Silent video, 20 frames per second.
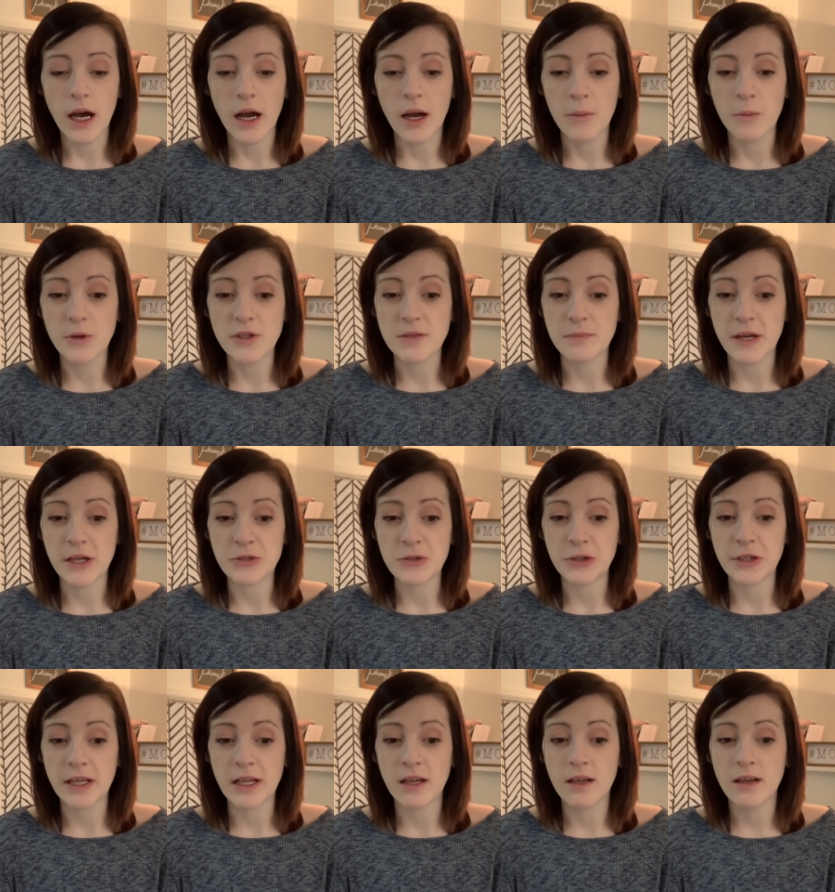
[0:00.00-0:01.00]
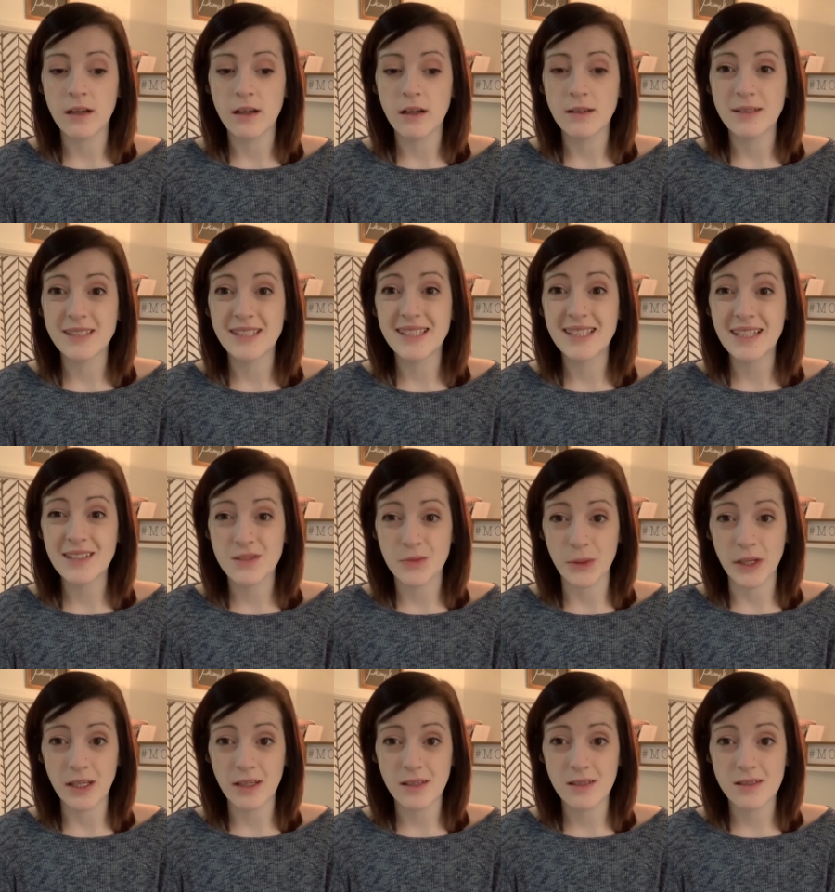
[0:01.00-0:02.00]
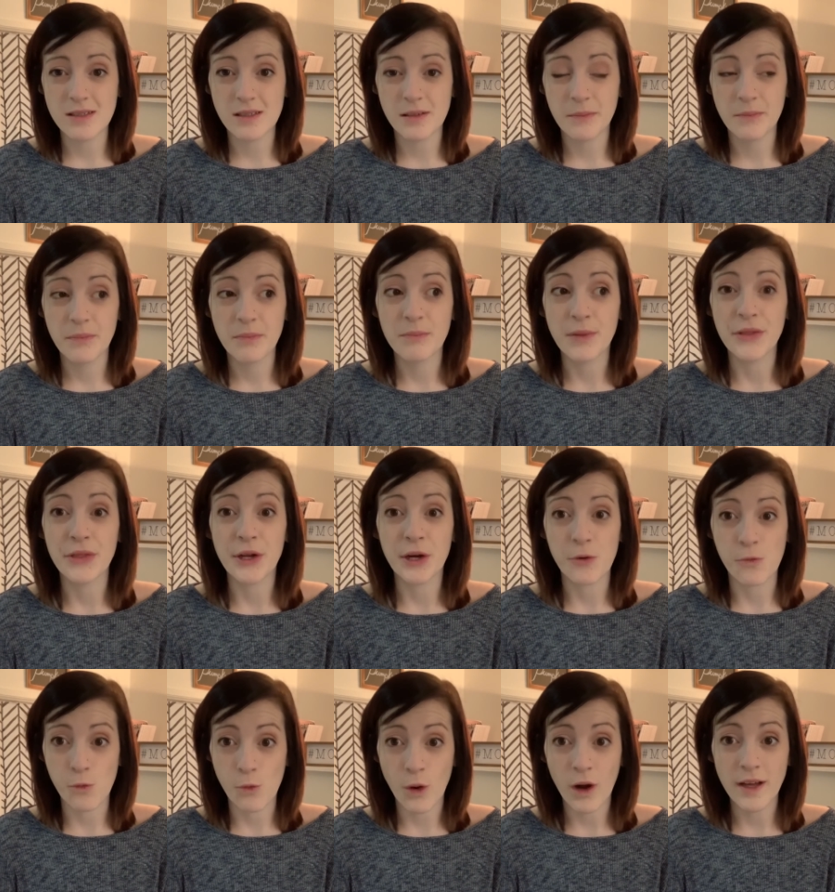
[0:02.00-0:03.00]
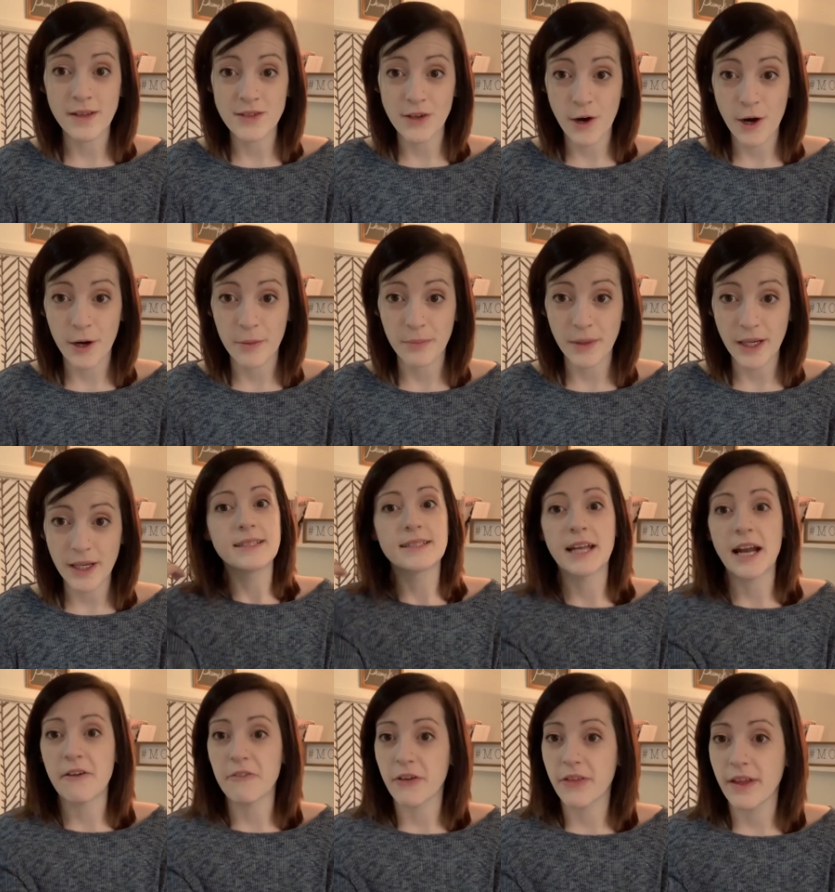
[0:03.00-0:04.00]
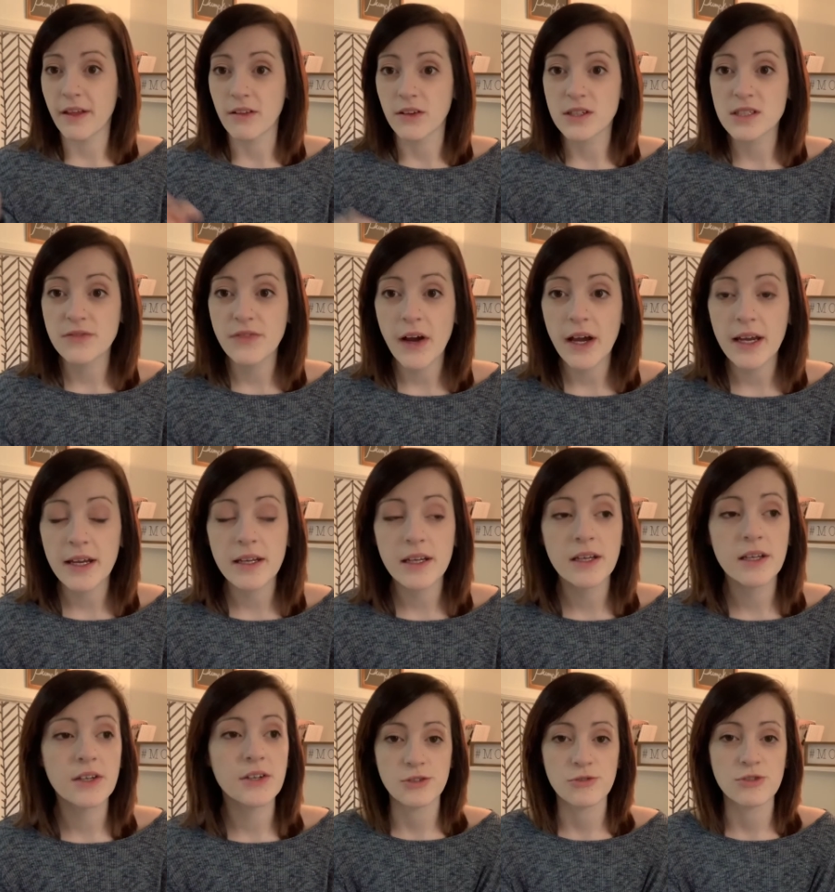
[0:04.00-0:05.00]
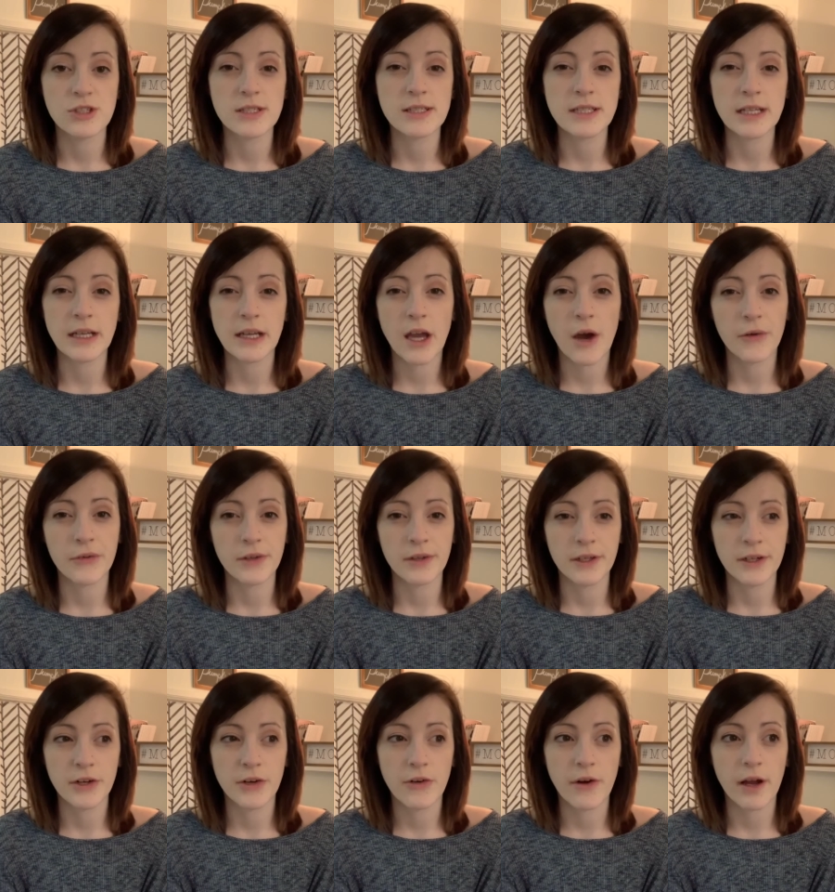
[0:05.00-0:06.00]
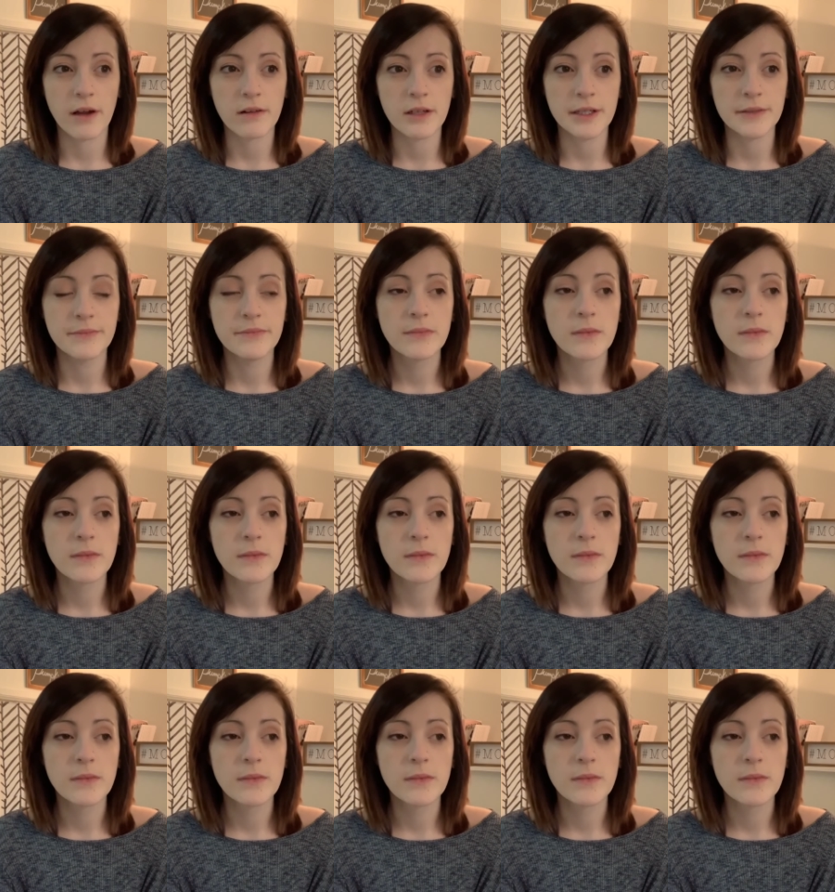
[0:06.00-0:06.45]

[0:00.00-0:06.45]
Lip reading: was measuring 6 weeks, but there was a heartbeat. Said everything looks fine, you just didn't calculate it correctly.